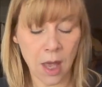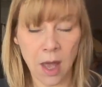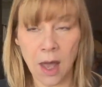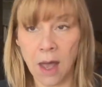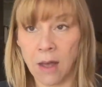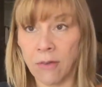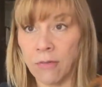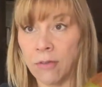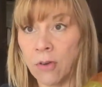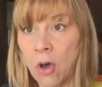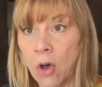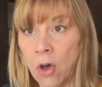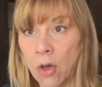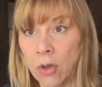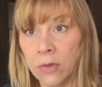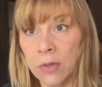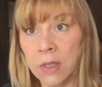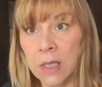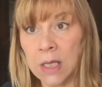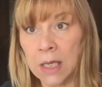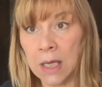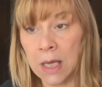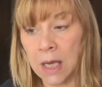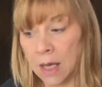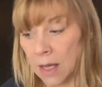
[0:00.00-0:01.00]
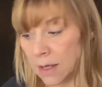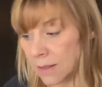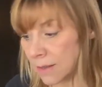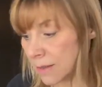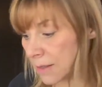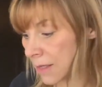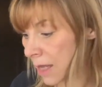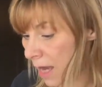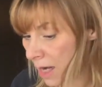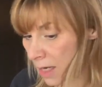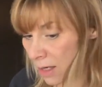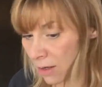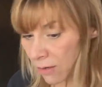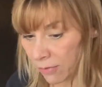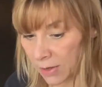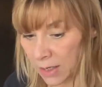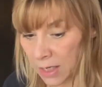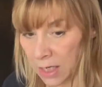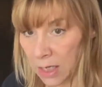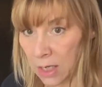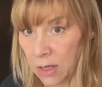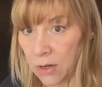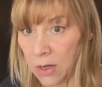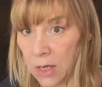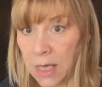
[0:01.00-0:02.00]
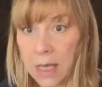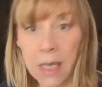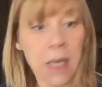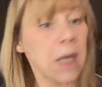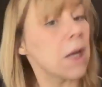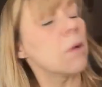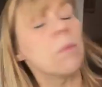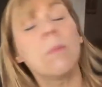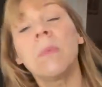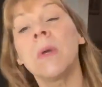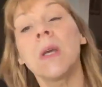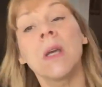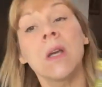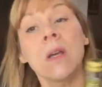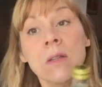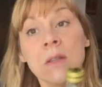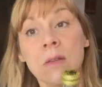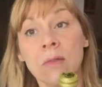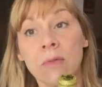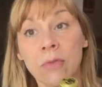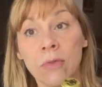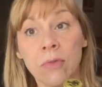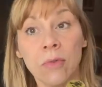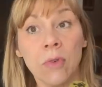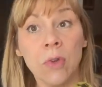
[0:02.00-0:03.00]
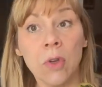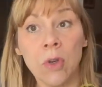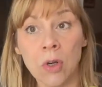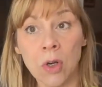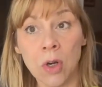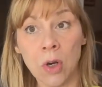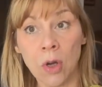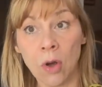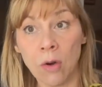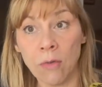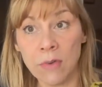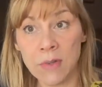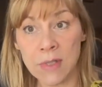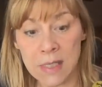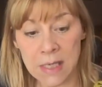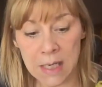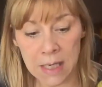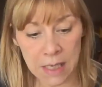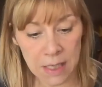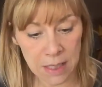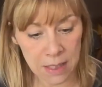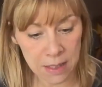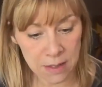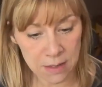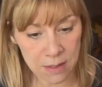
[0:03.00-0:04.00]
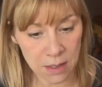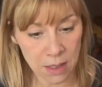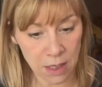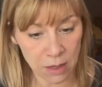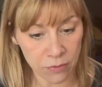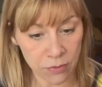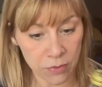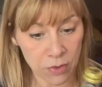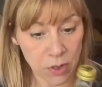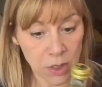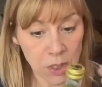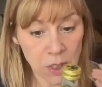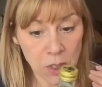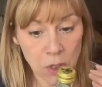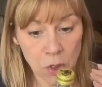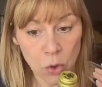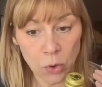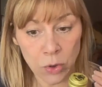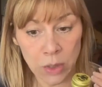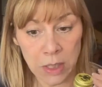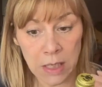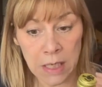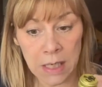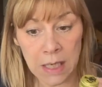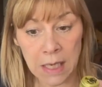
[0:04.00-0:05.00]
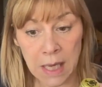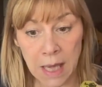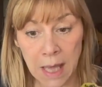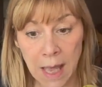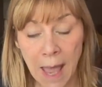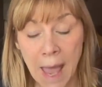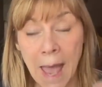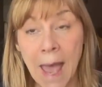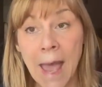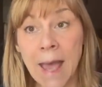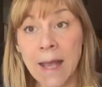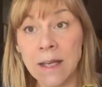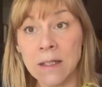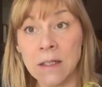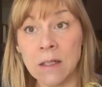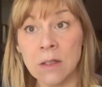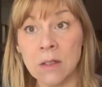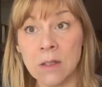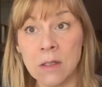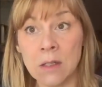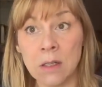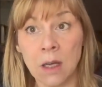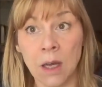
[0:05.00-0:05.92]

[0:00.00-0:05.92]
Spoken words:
I've got the cider vinegar here because of, you know, obviously it's giving you the added